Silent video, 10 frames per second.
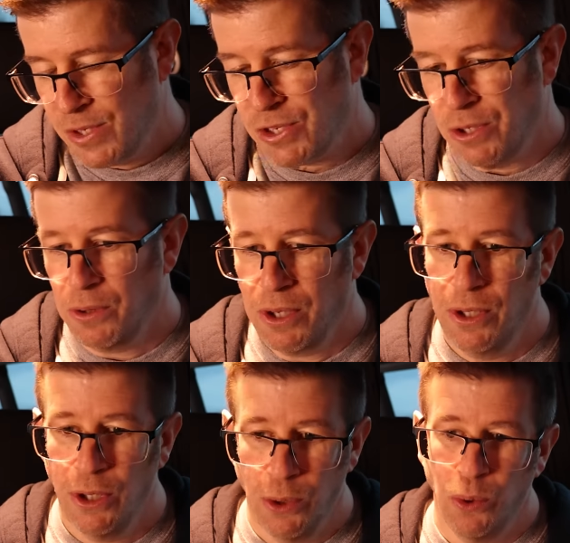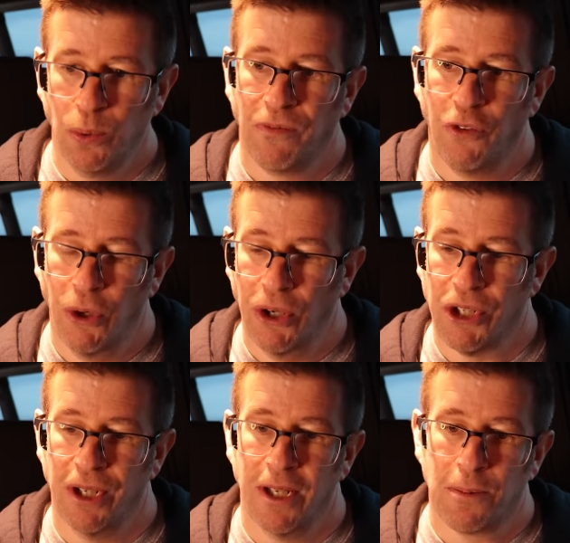So the new
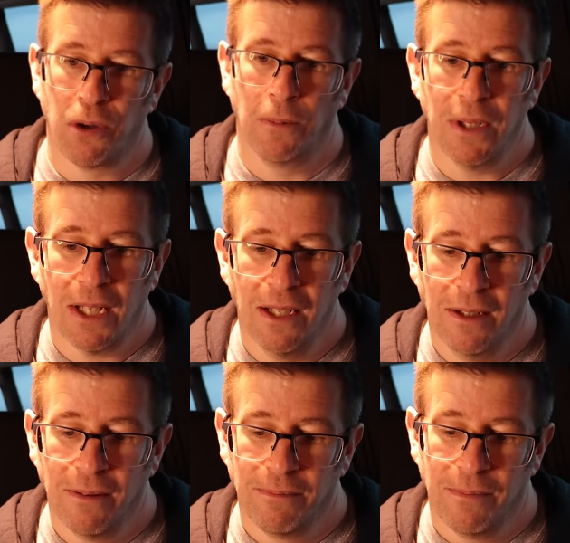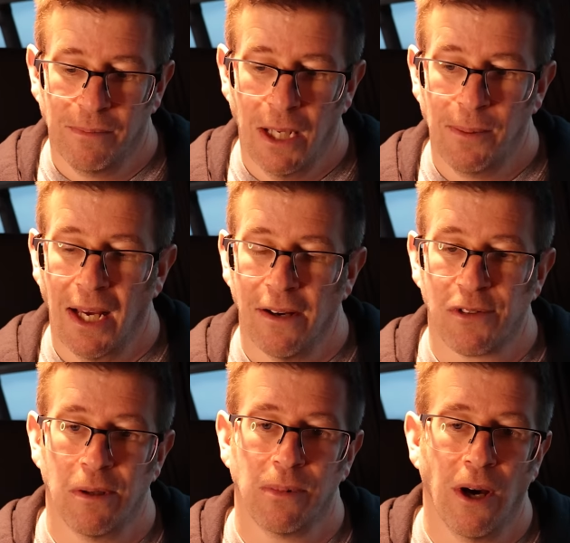version is probably going to maybe have
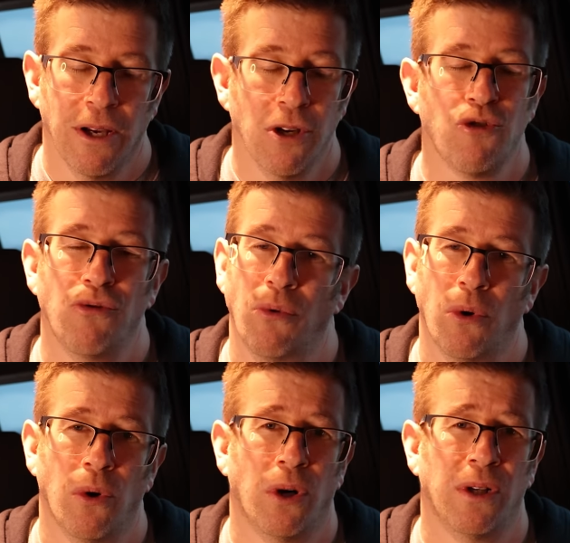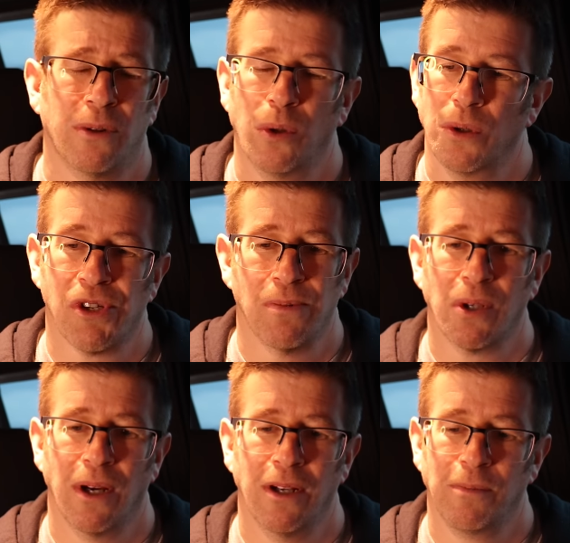some kind of drawer or some
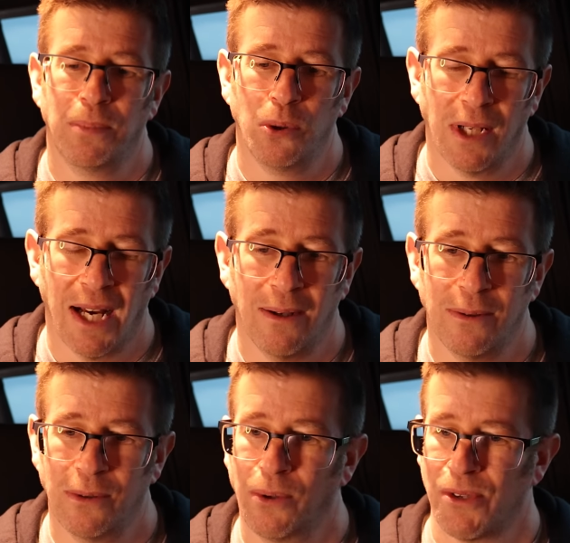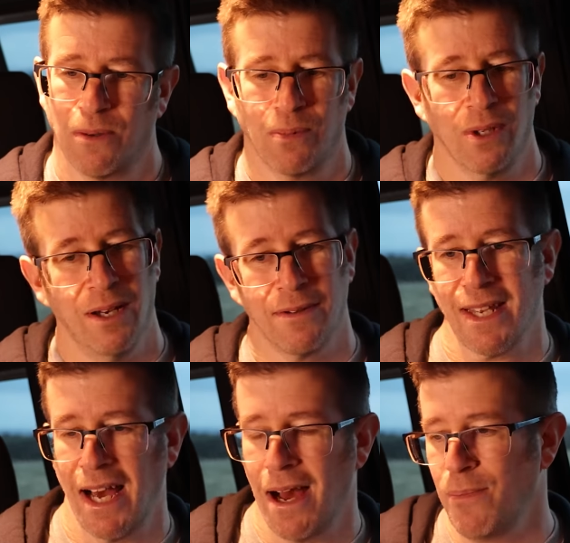kind of pull out or some kind of
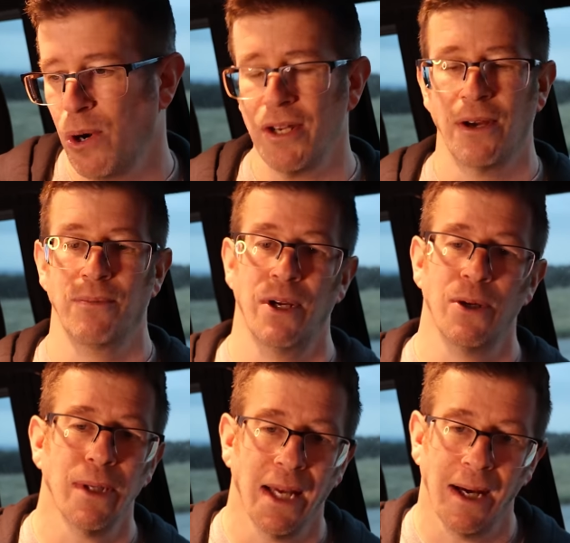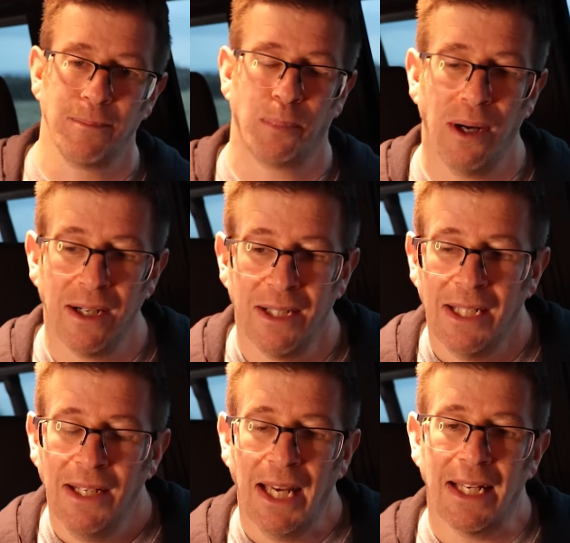tambour. I don't know yet, but
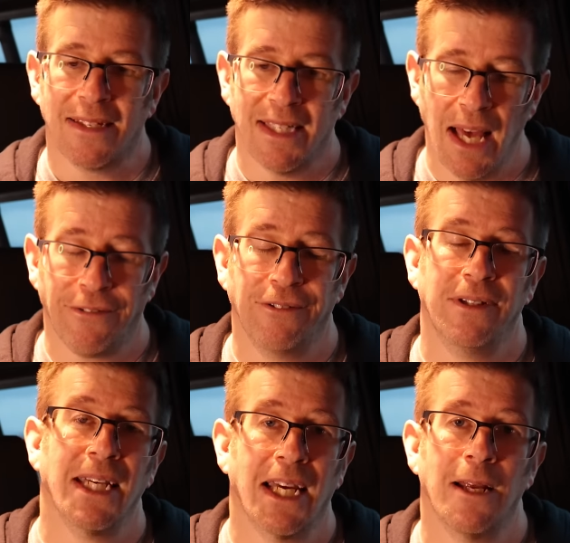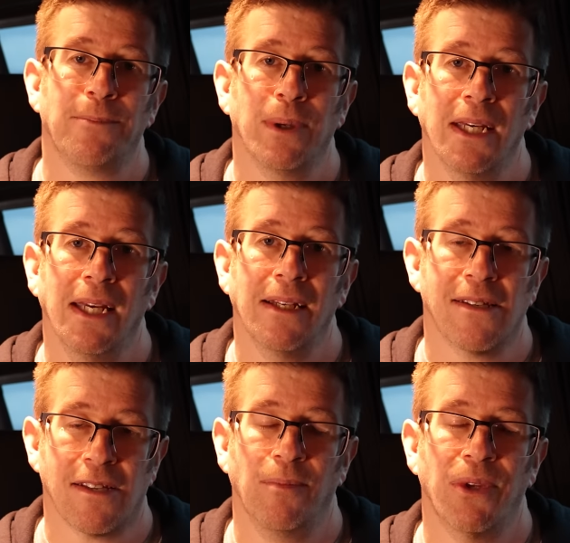it's definitely going to be
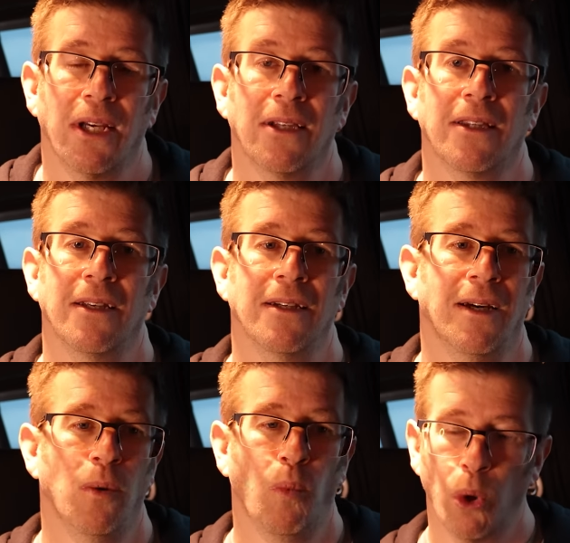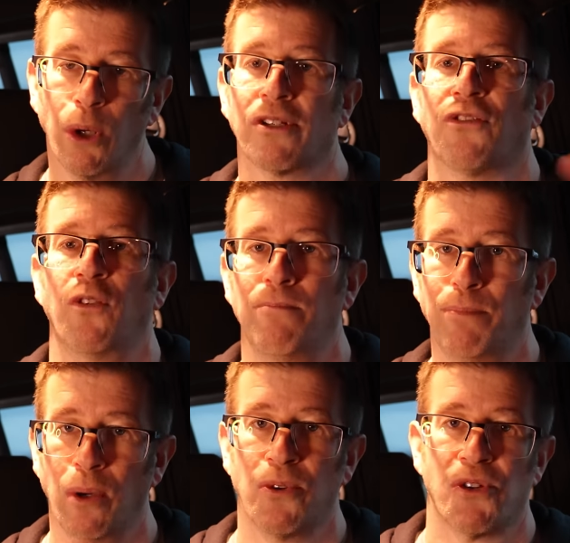something that works from
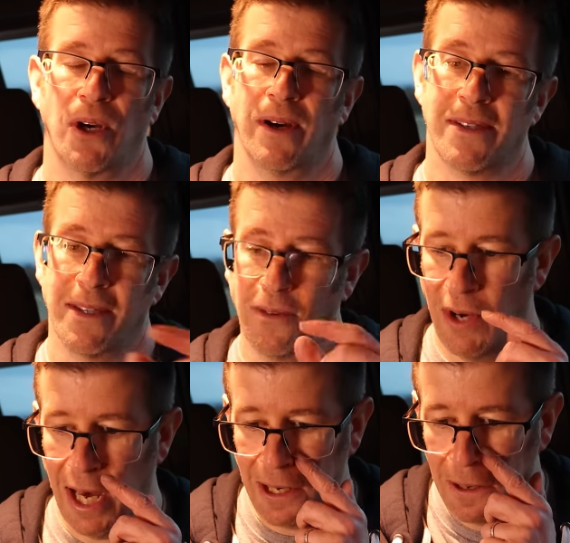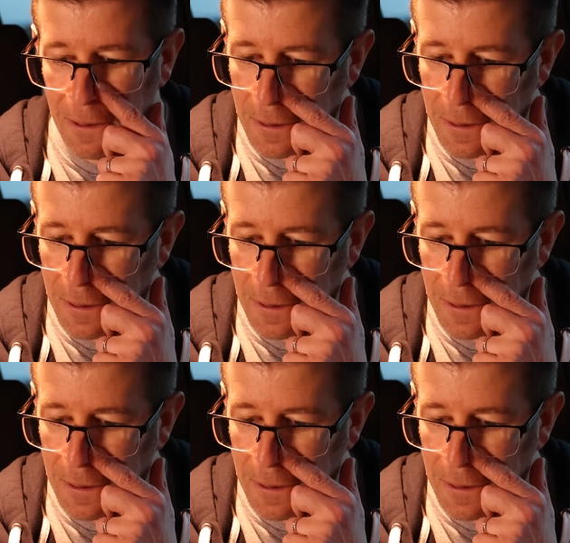both sides of the van.